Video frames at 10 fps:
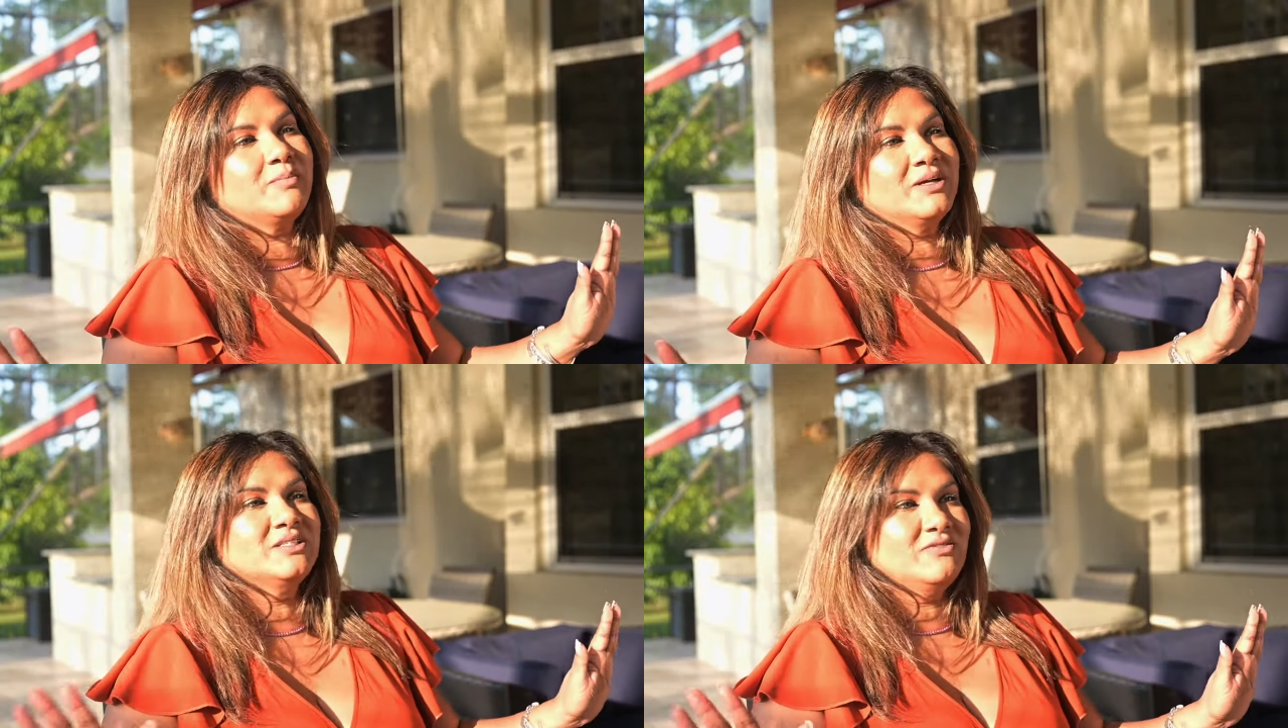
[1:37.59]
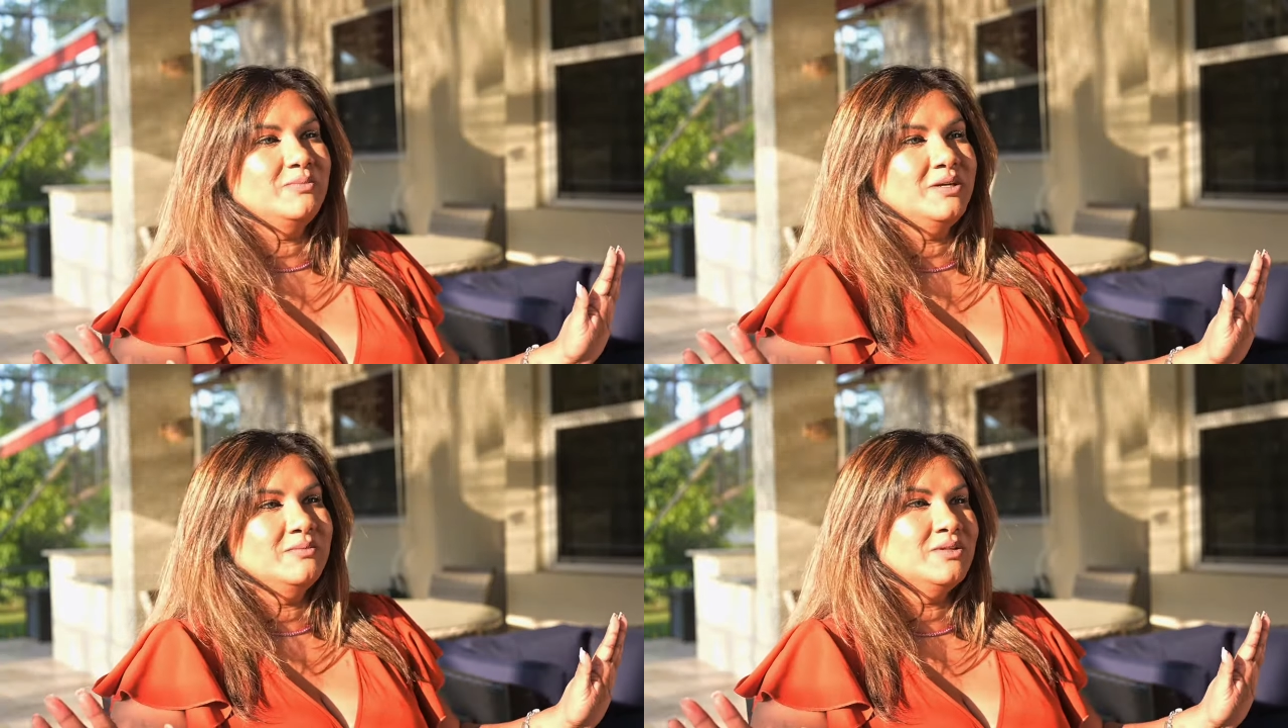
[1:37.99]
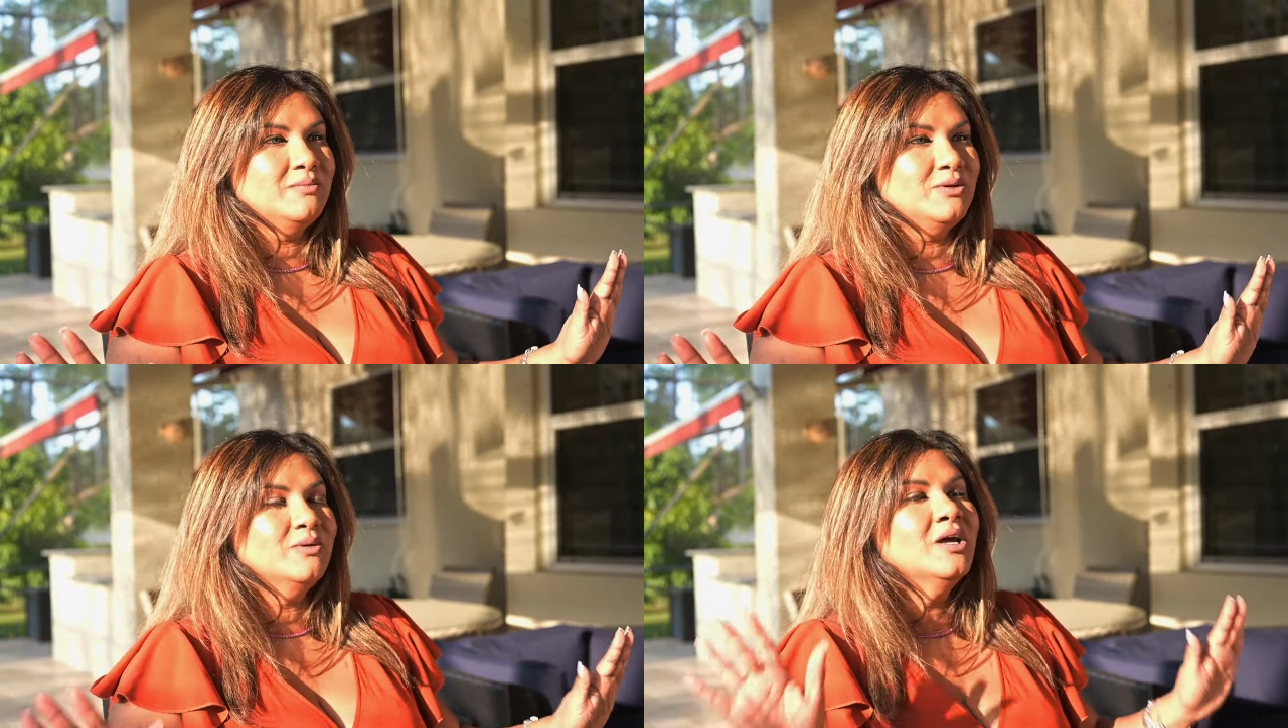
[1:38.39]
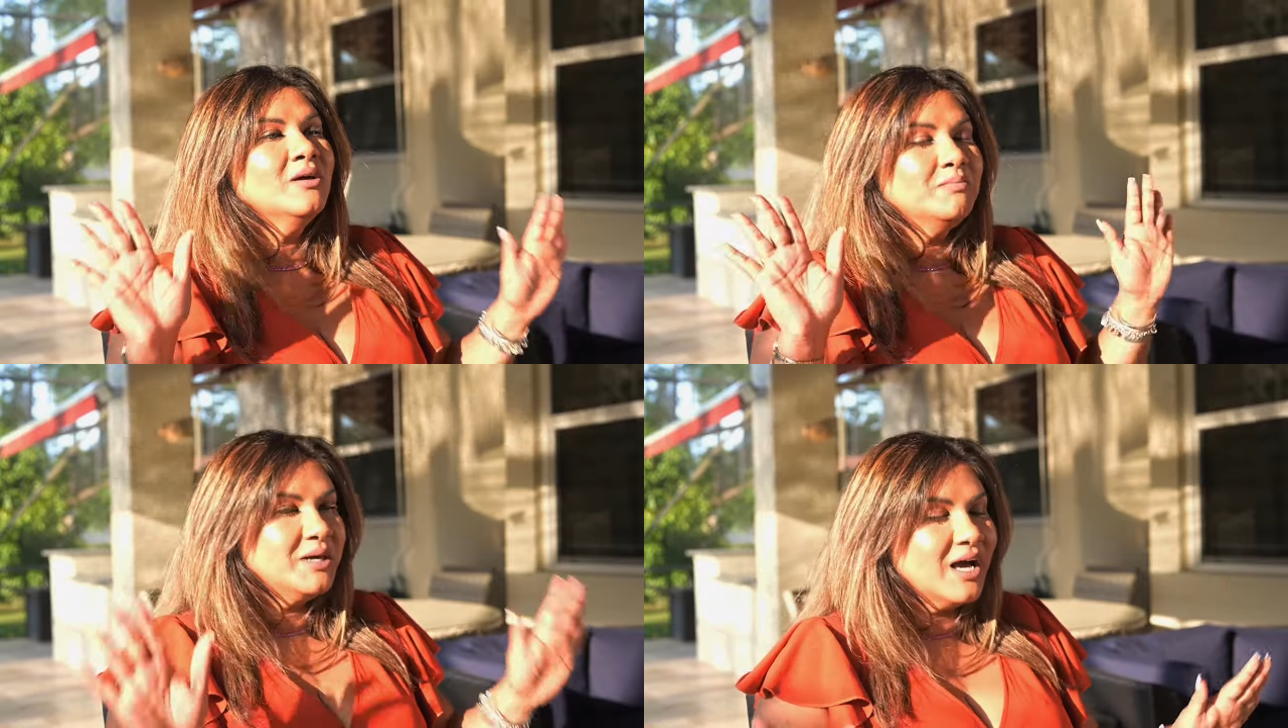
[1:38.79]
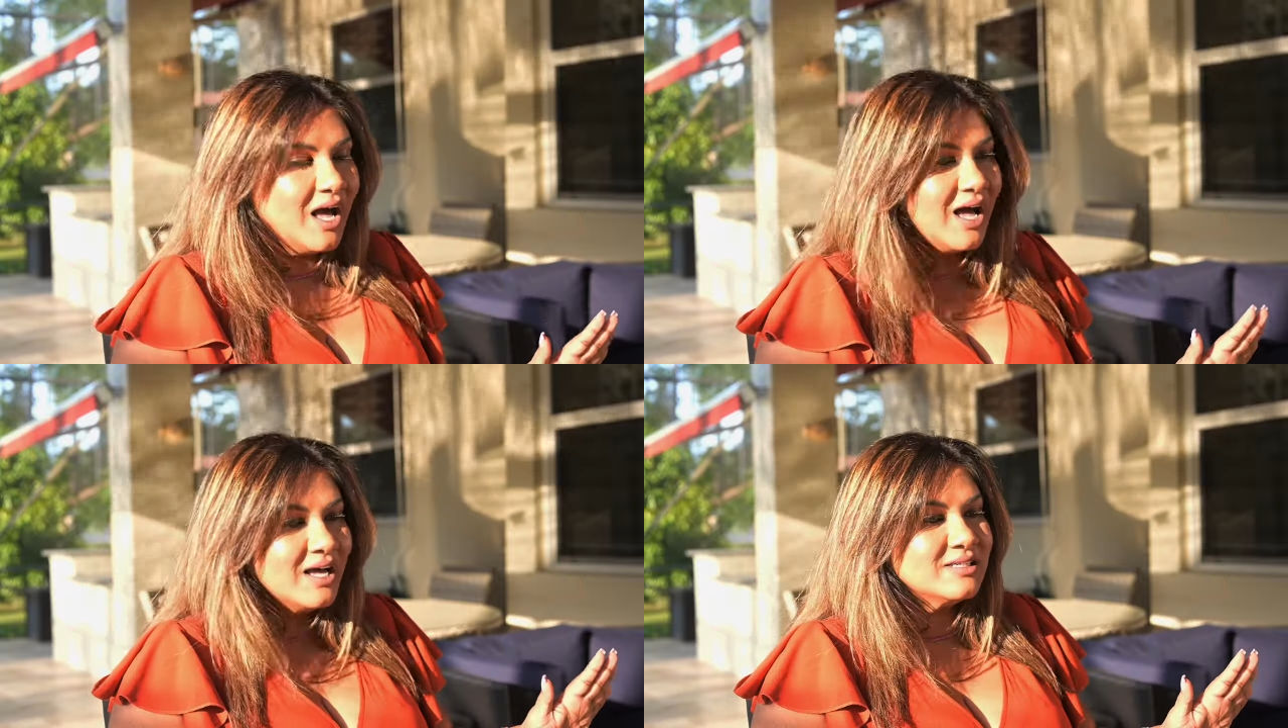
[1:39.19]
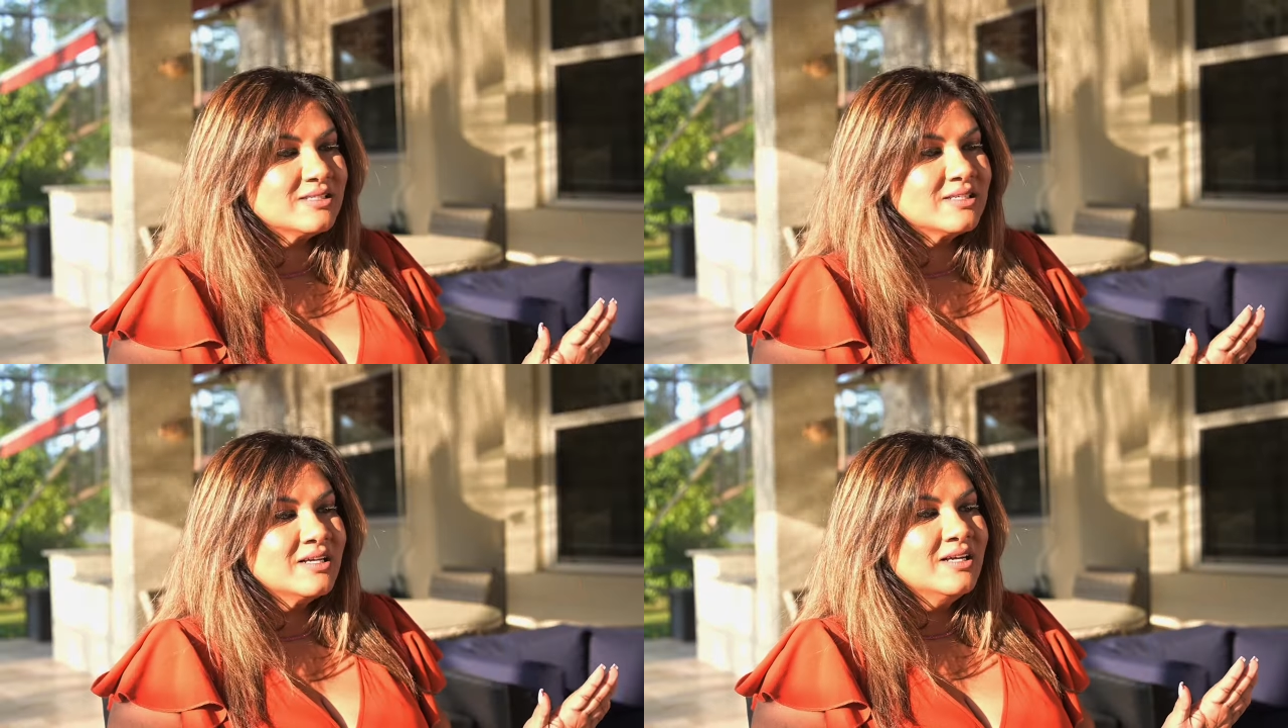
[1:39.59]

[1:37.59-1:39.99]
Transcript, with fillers: price of a BMW because